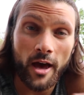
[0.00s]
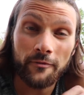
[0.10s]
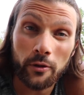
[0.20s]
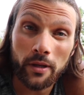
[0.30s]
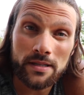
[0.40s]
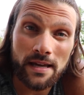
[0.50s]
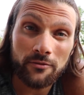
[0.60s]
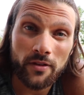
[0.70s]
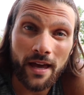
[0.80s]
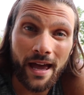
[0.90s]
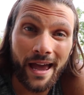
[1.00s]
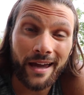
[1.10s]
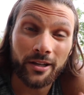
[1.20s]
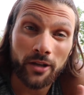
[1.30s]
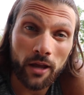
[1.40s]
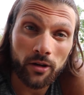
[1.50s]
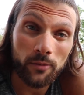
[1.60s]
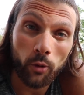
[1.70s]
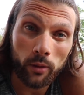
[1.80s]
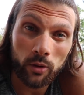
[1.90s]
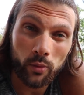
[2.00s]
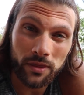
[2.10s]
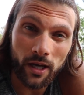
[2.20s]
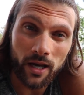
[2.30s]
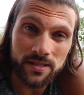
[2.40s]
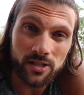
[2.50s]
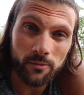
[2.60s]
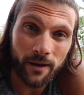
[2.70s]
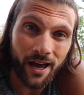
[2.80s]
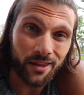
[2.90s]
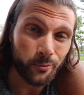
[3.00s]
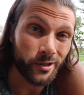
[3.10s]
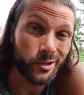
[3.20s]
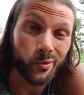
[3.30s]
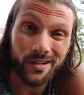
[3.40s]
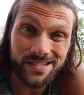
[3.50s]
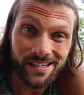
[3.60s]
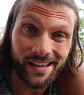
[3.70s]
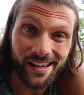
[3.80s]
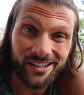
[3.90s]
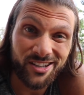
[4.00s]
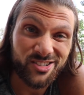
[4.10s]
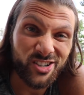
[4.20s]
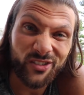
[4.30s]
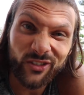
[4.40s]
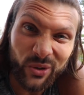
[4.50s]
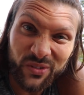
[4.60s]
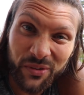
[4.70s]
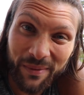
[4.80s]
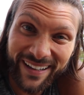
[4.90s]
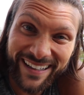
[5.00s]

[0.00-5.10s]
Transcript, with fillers: A few days after that, I had another appointment with the osteopath where he once again took fluid from my